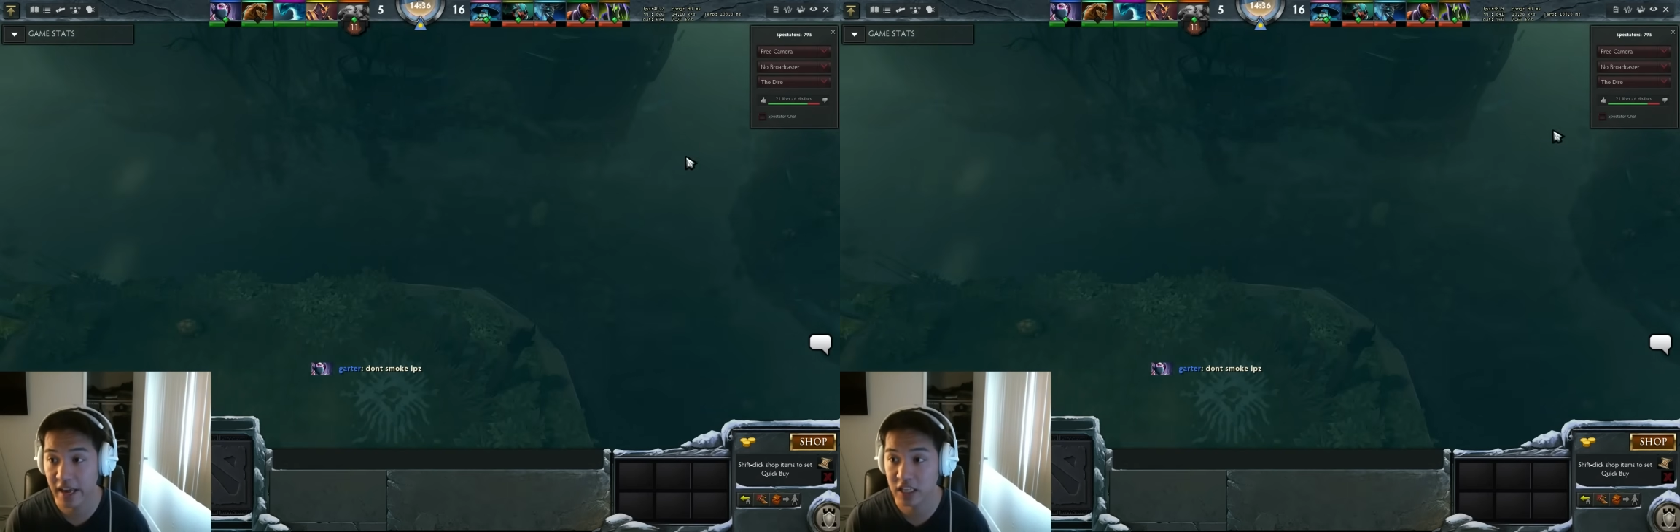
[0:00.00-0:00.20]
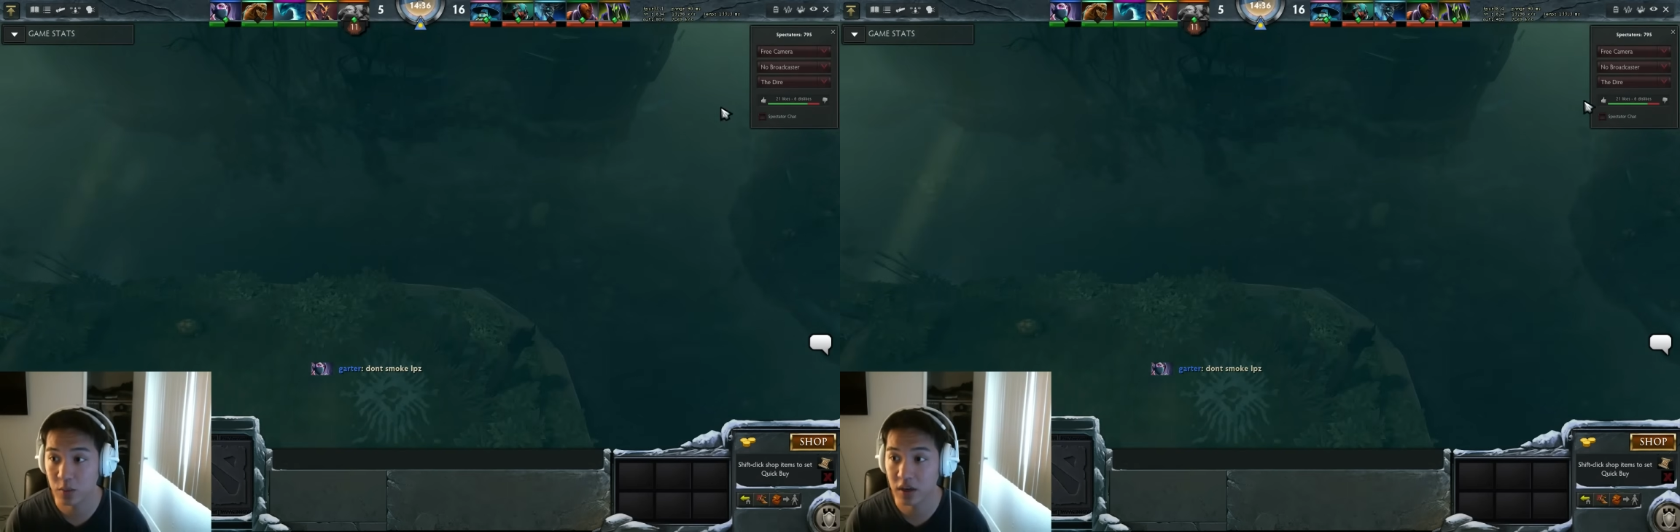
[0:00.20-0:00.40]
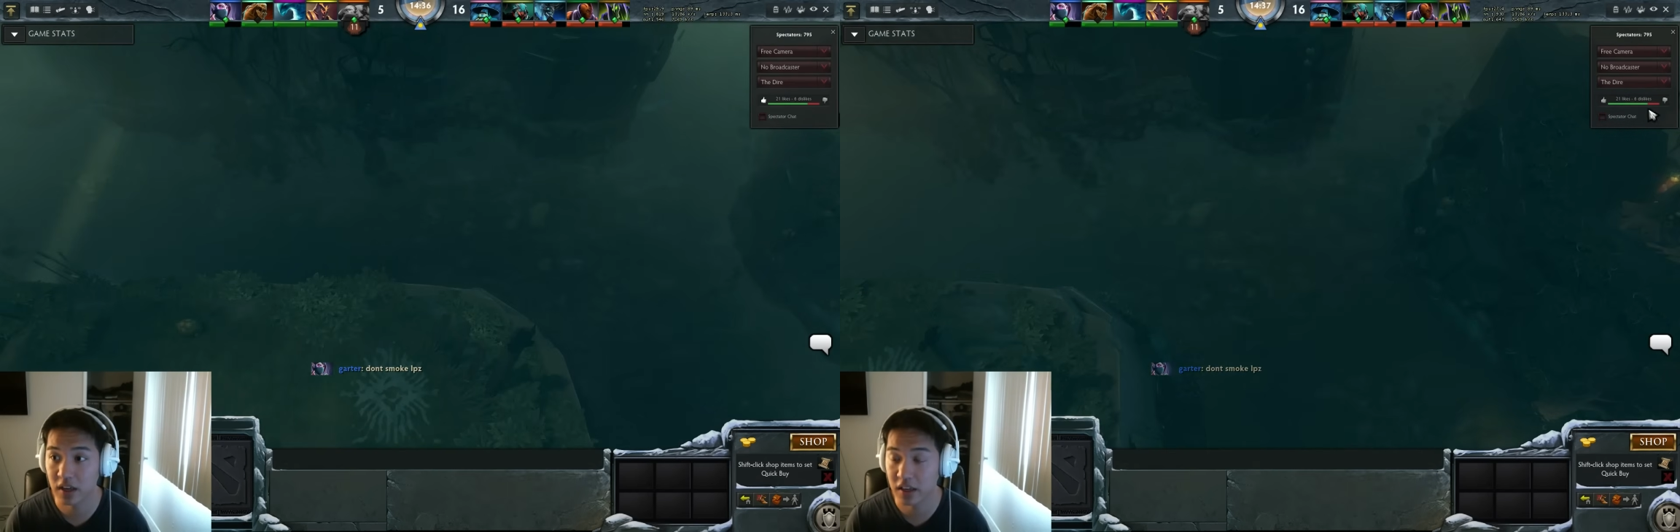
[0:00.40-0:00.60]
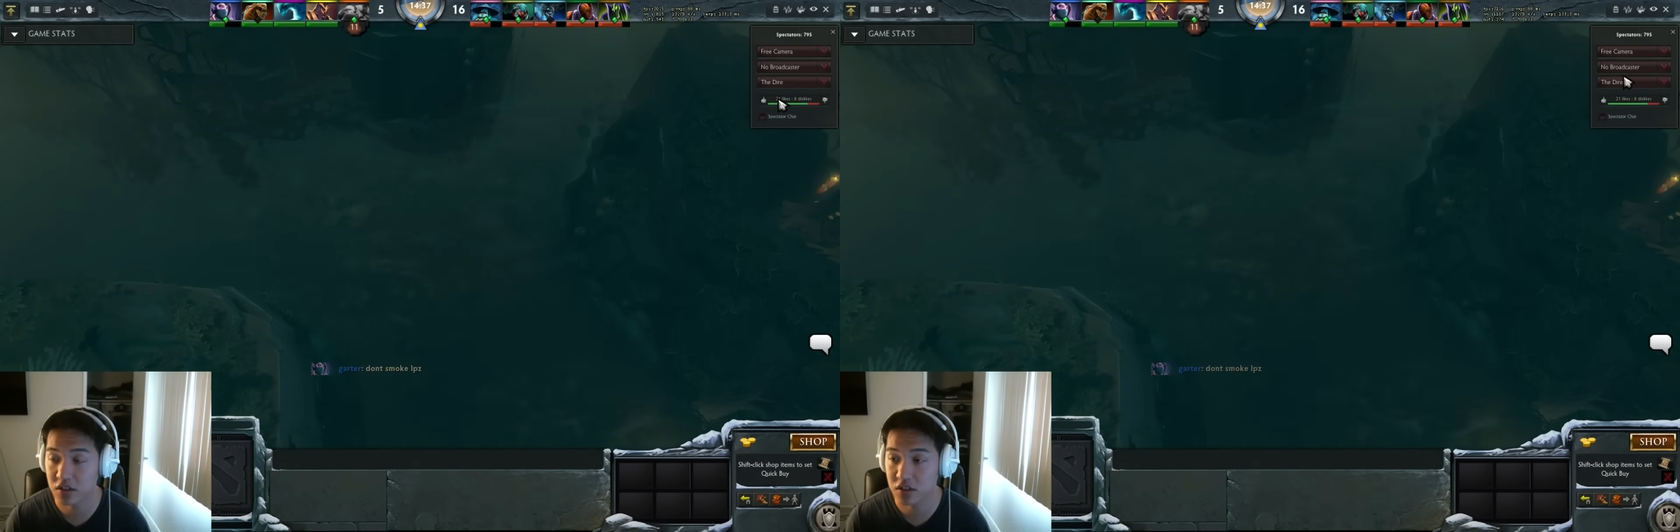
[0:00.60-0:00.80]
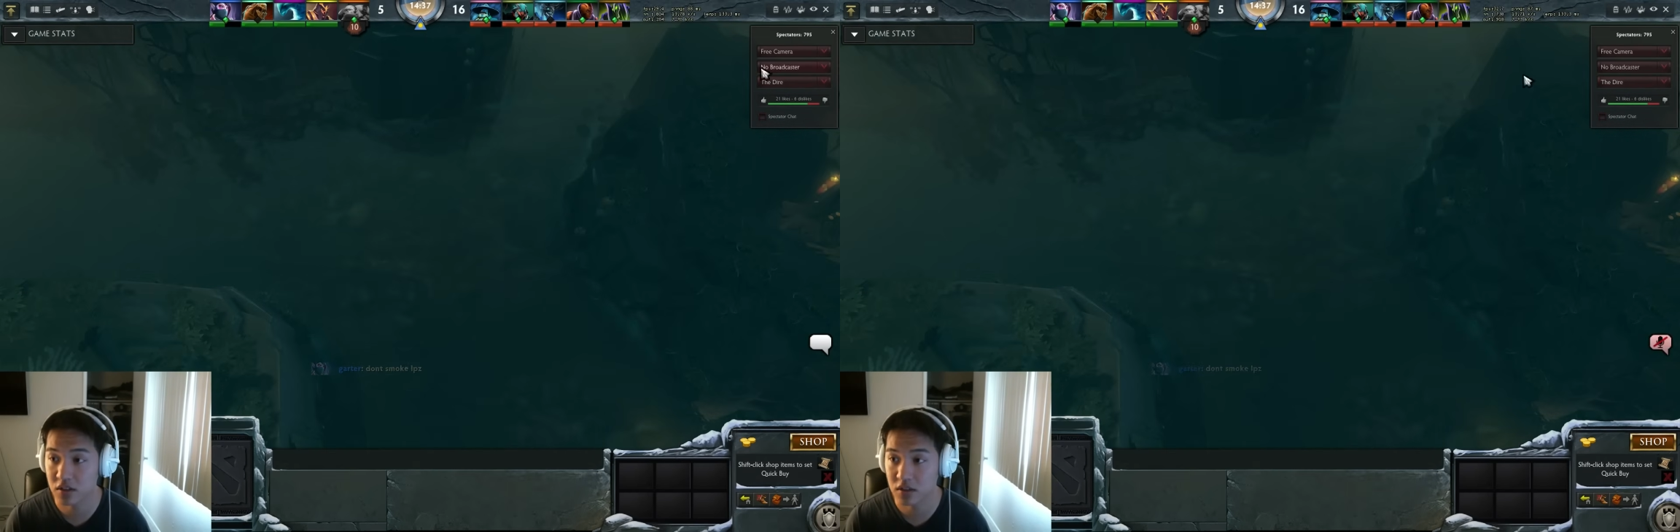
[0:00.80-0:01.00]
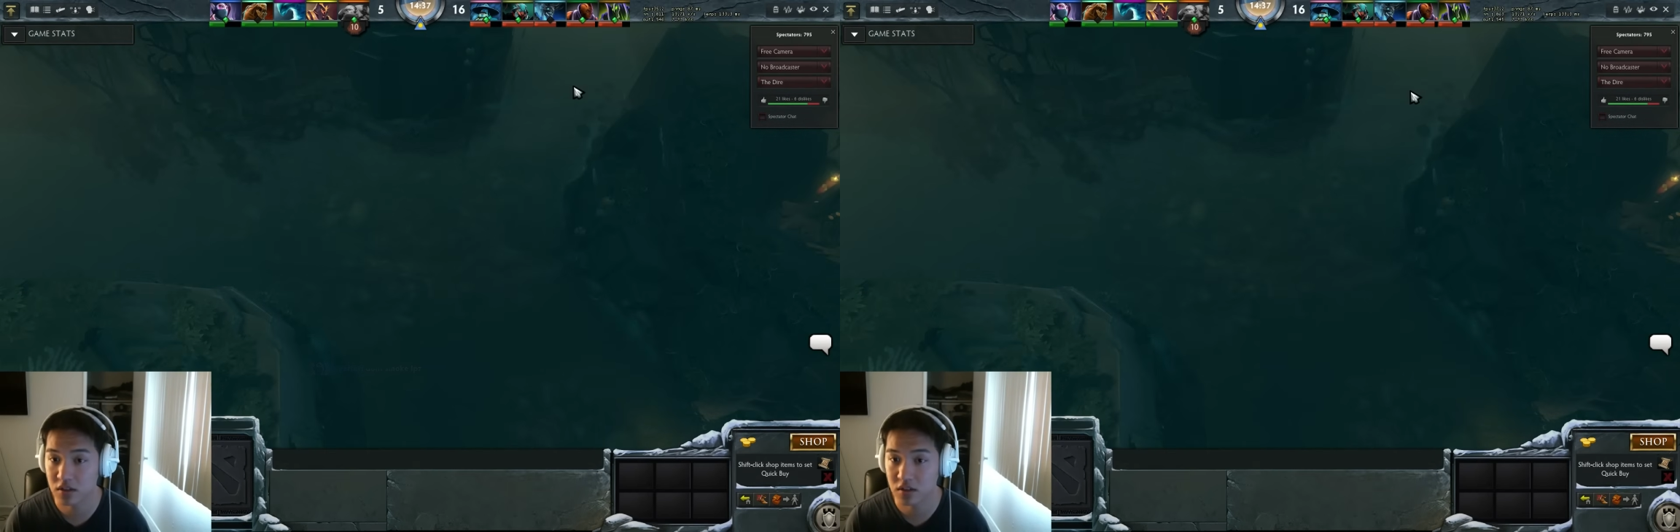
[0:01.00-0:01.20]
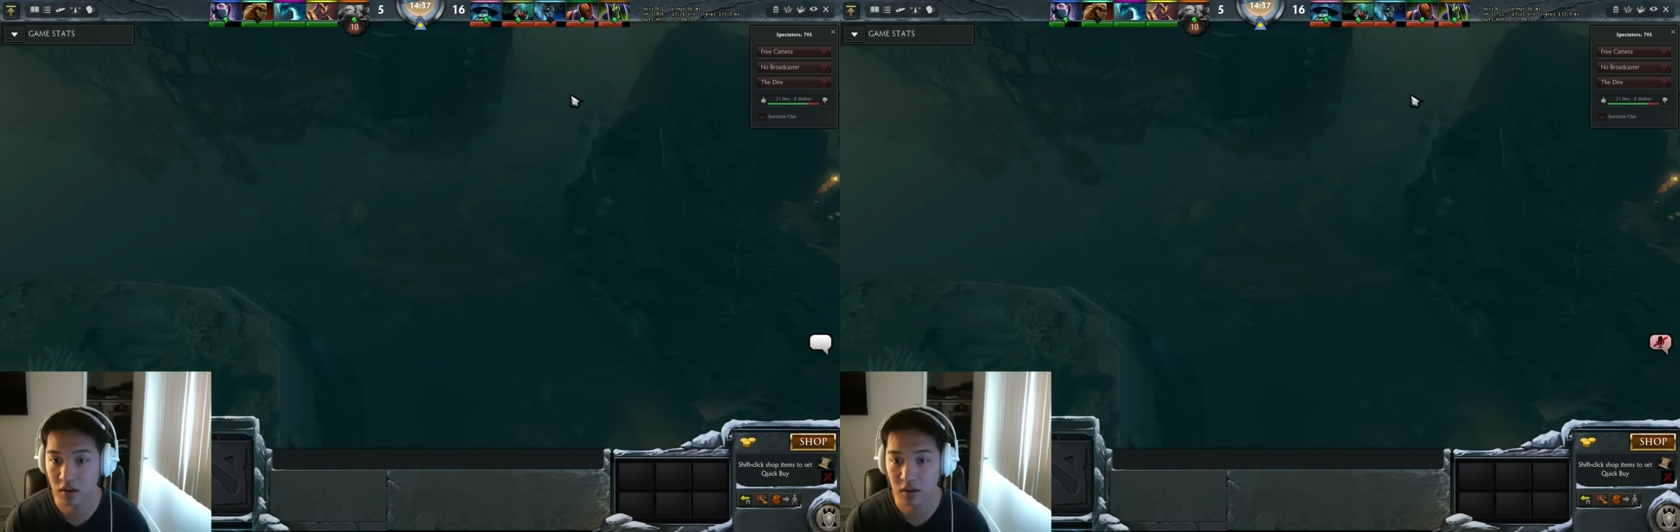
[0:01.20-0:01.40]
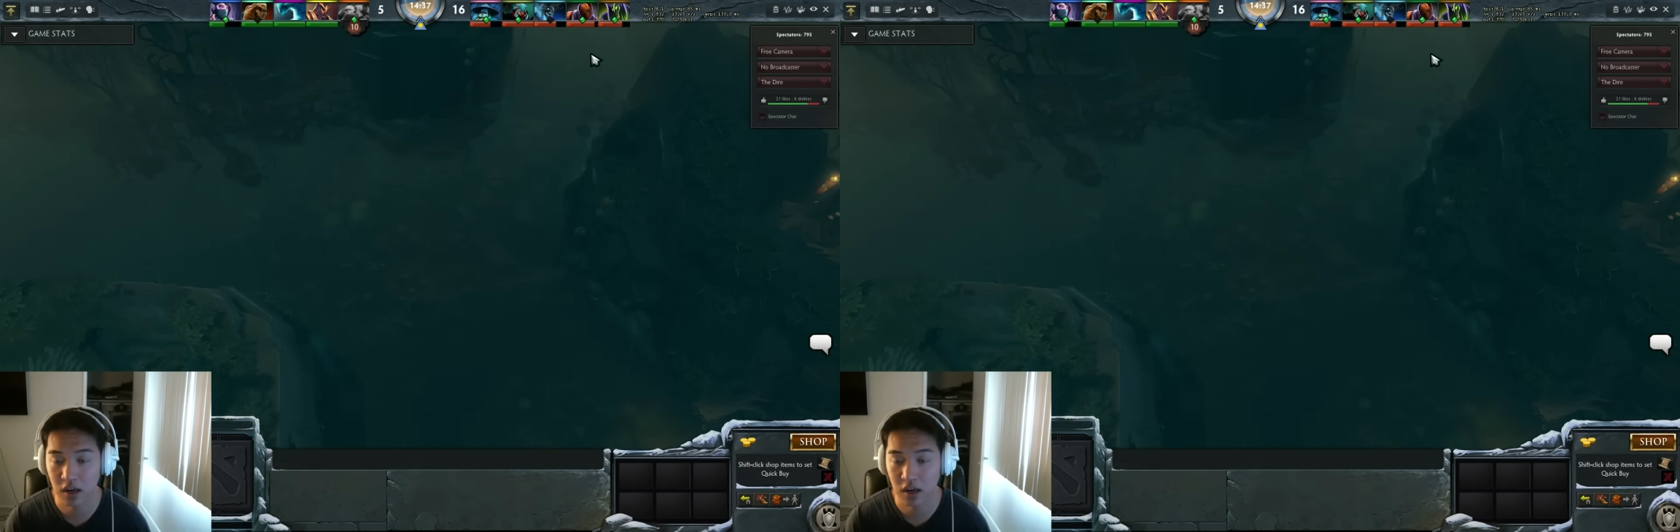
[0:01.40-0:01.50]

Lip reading: edge panning is